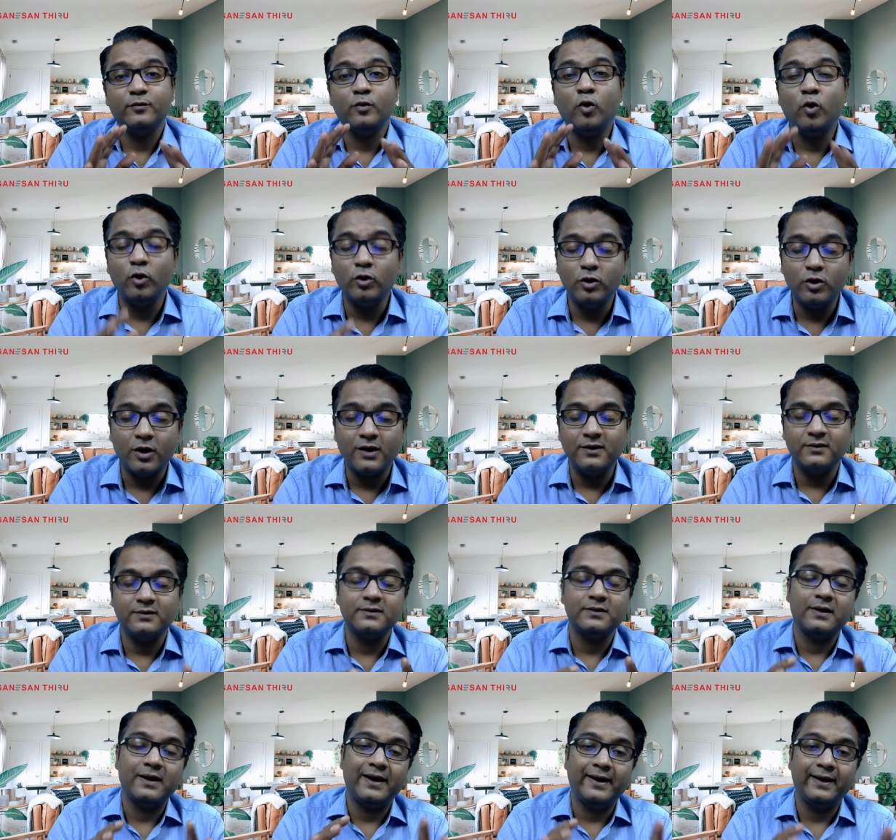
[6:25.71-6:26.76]
Hold
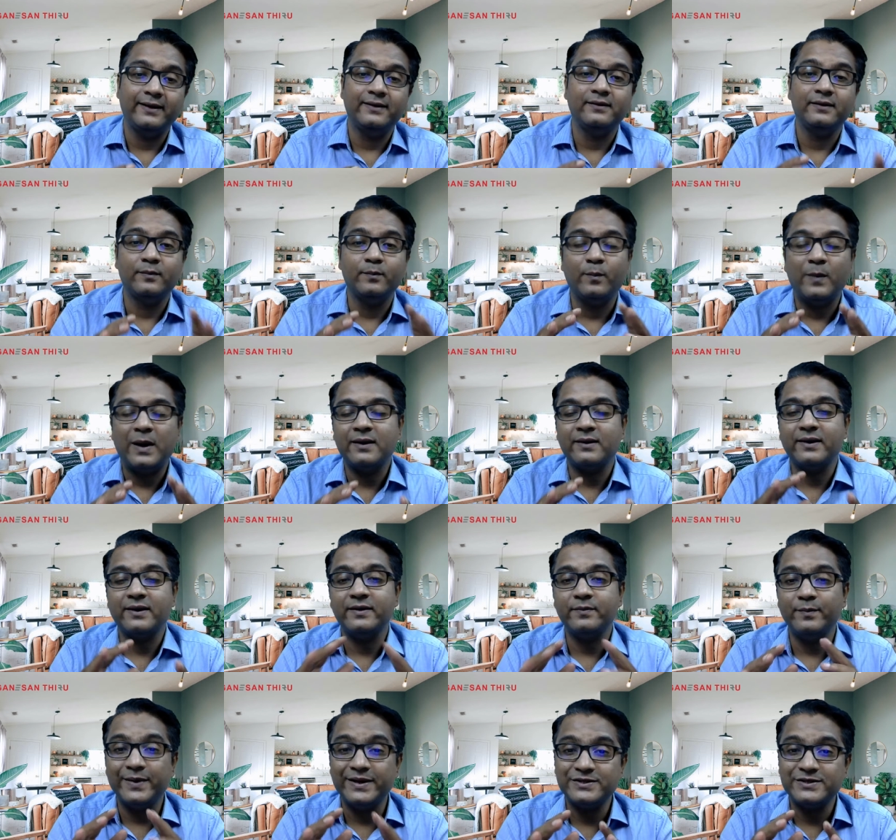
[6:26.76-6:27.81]
on, and
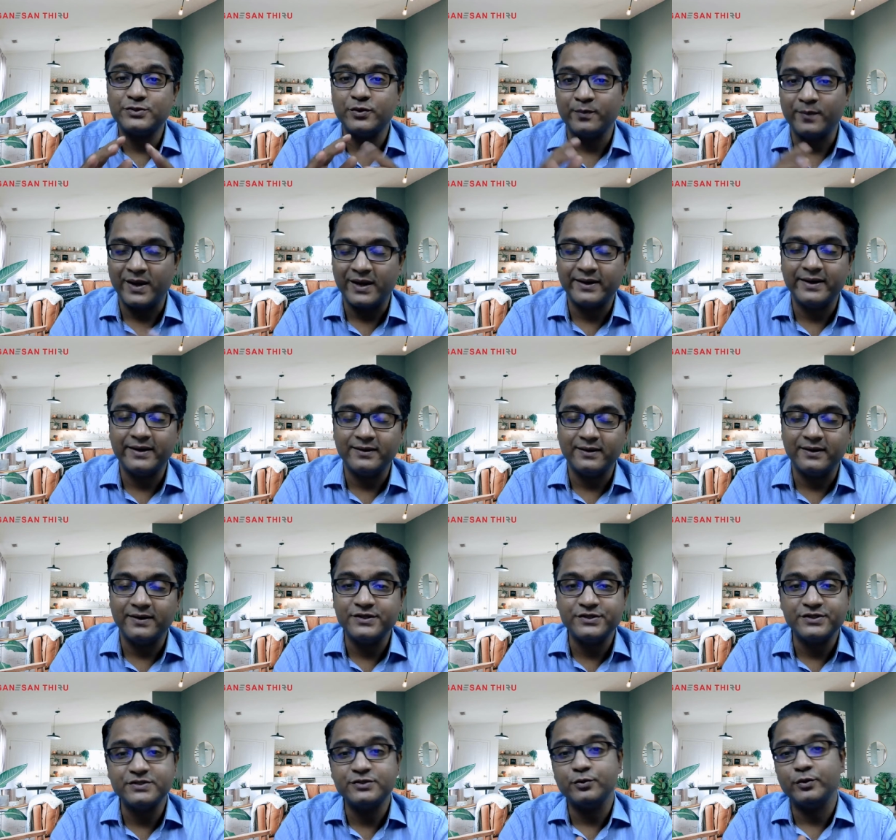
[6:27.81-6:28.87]
market, based on market
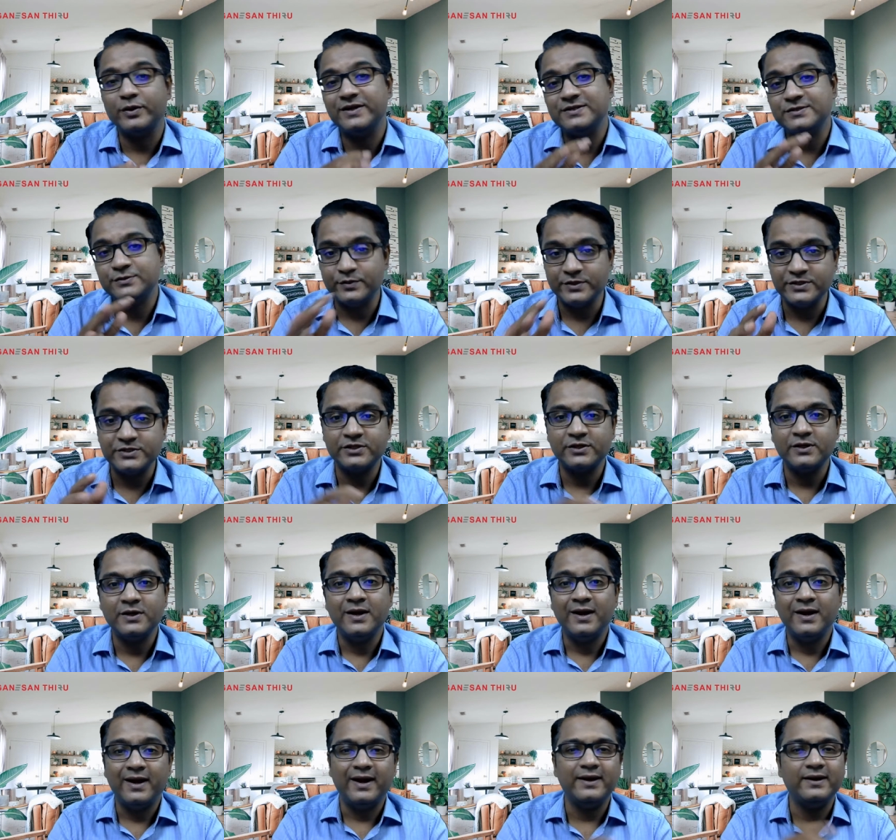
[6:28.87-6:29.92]
conditions, you can switch.
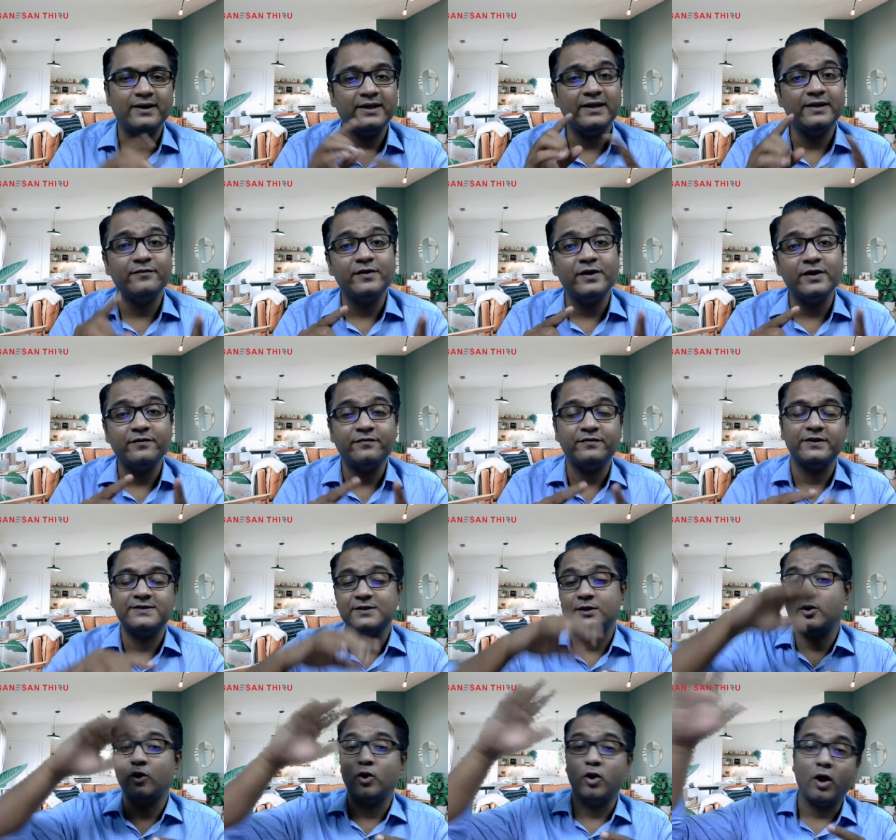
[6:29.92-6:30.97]
And even if it is
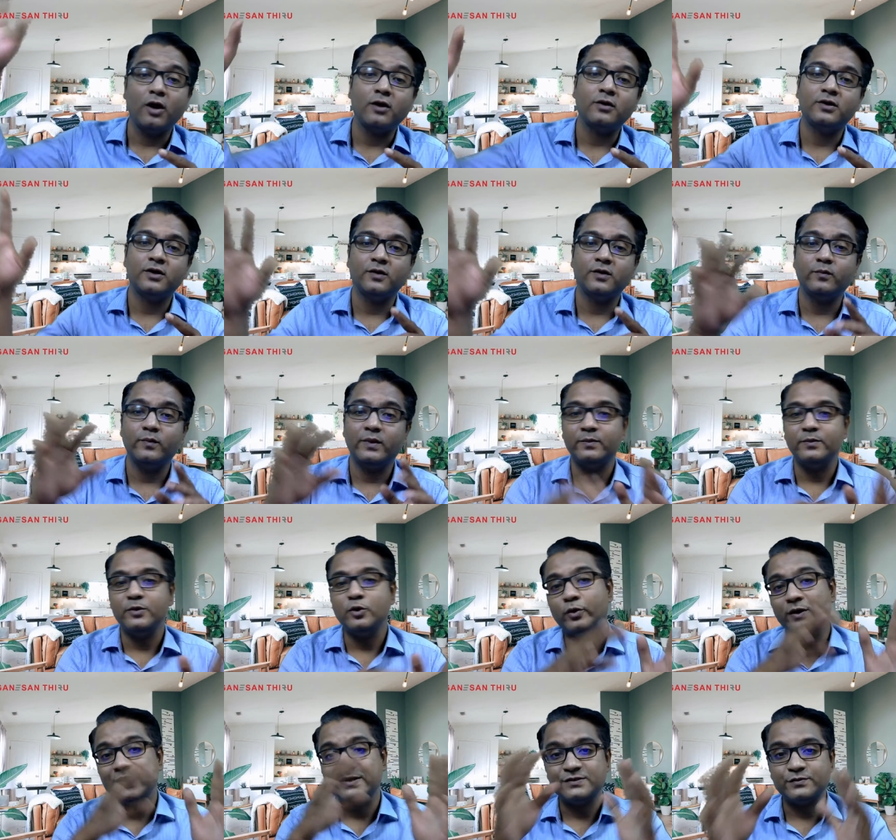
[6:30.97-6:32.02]
a long term, maybe you
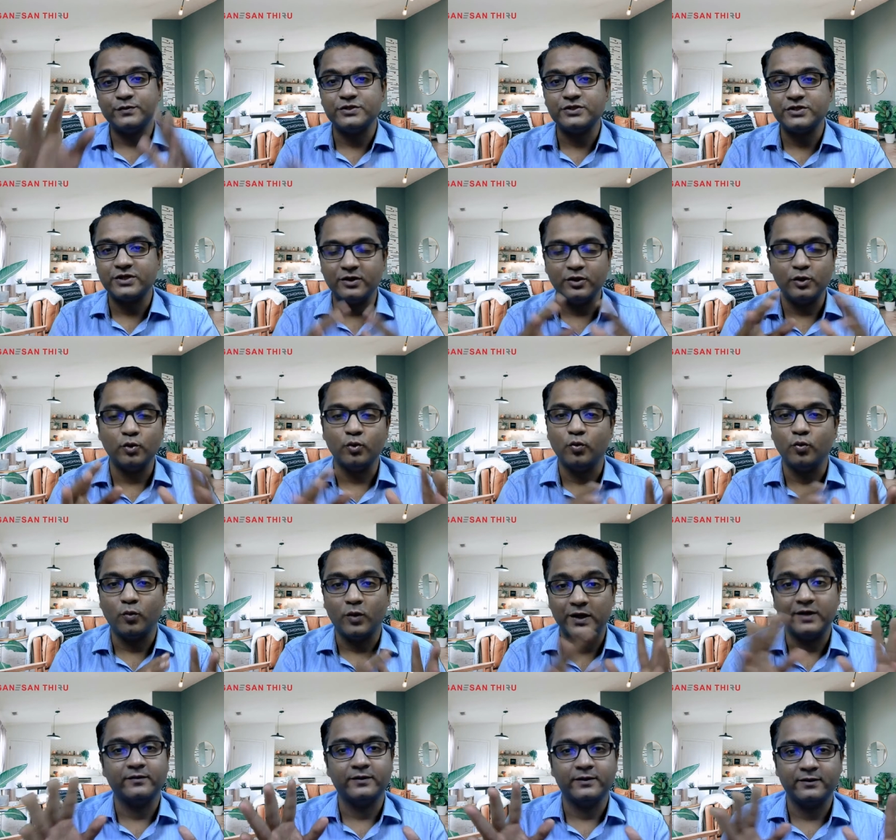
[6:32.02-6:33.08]
can switch and do
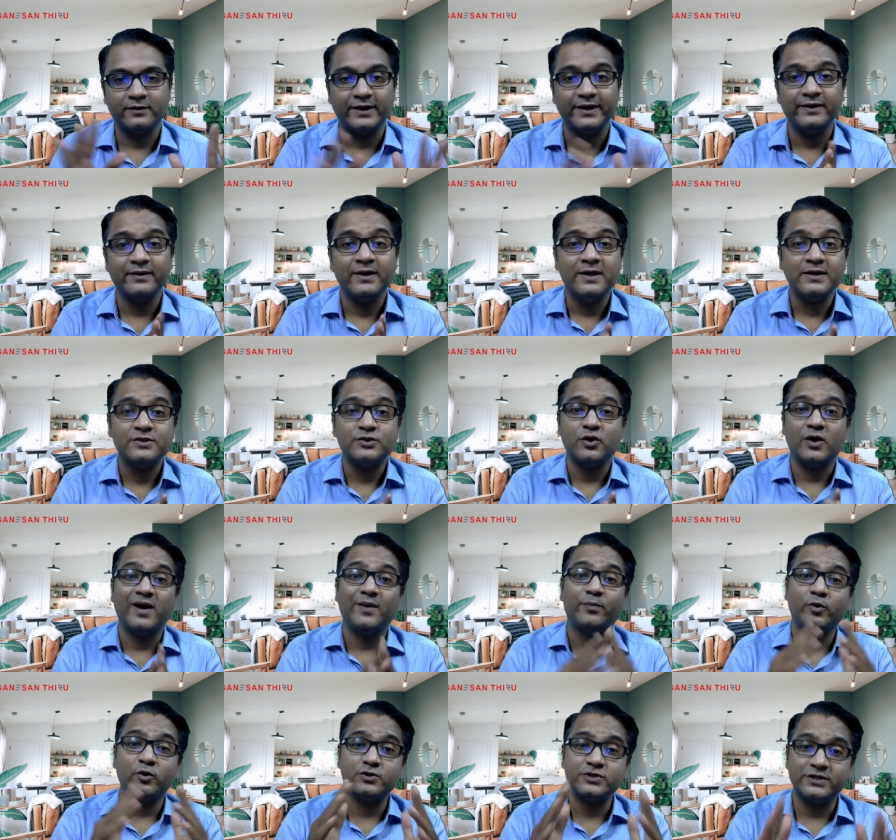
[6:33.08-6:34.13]
whatever, right? So
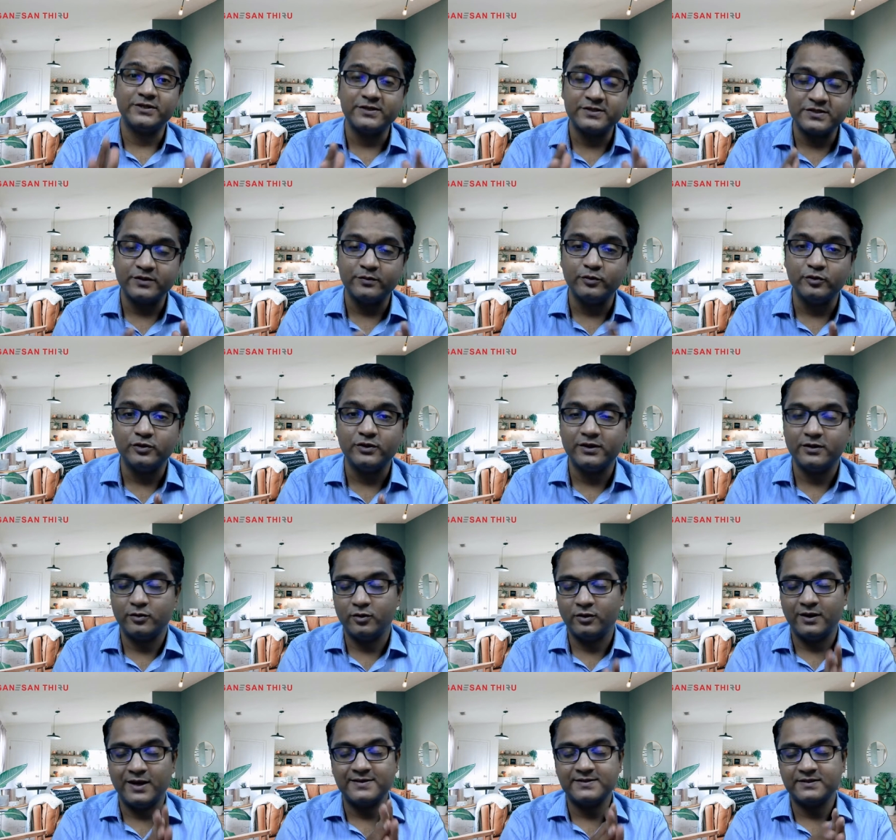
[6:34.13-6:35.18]
approach a distributor
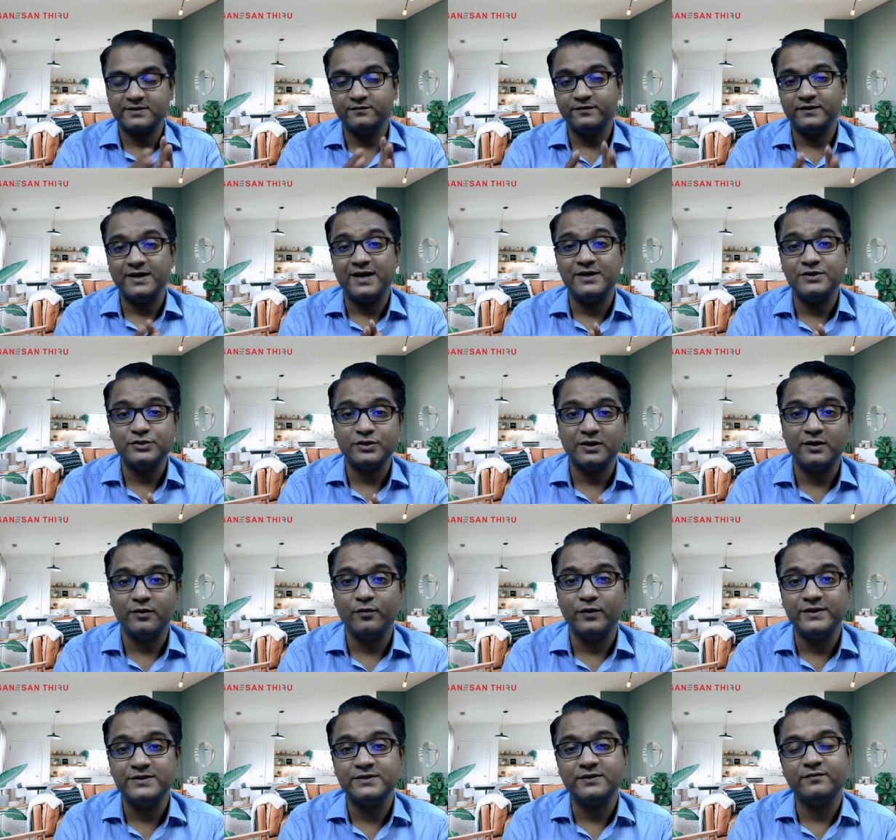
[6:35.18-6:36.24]
or ask a financial
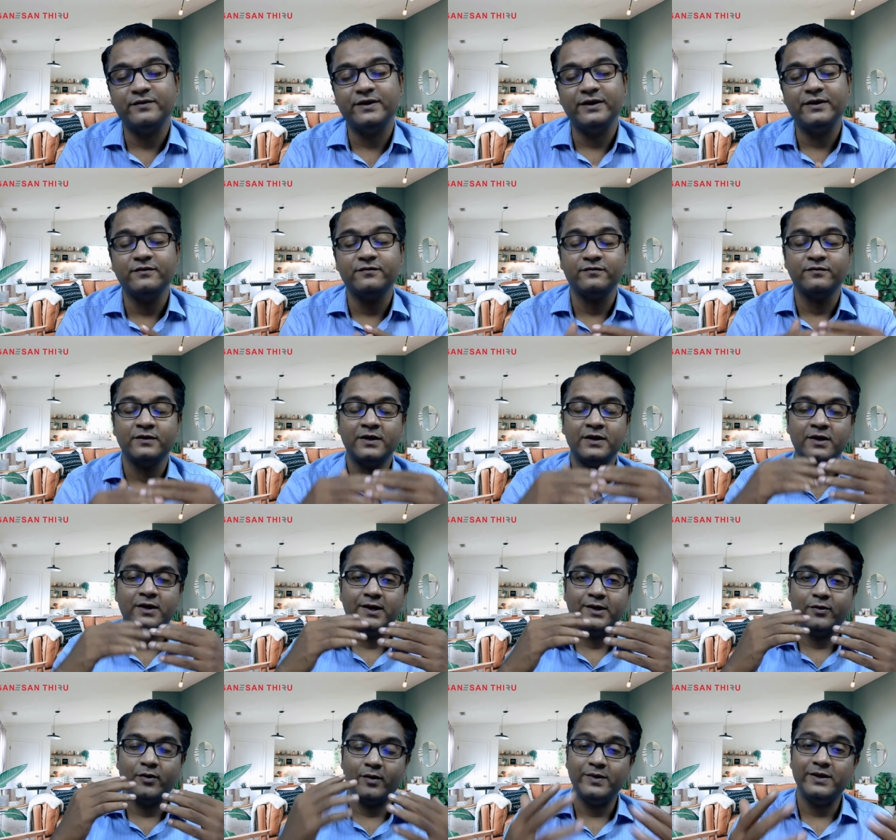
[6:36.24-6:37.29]
advisor if
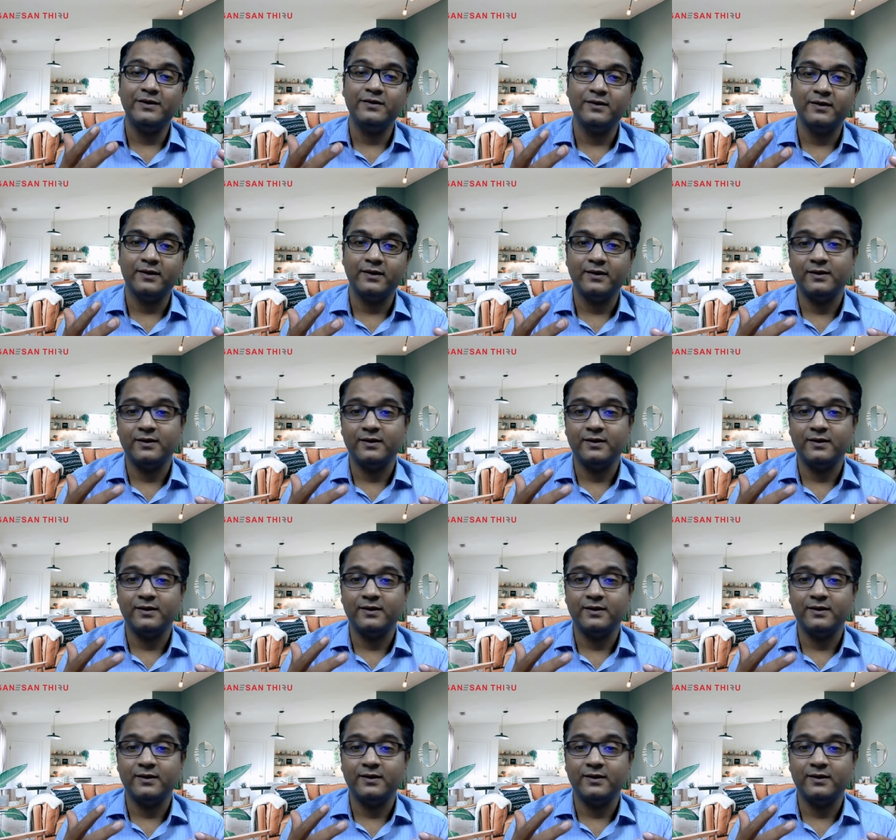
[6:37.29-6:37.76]
you have been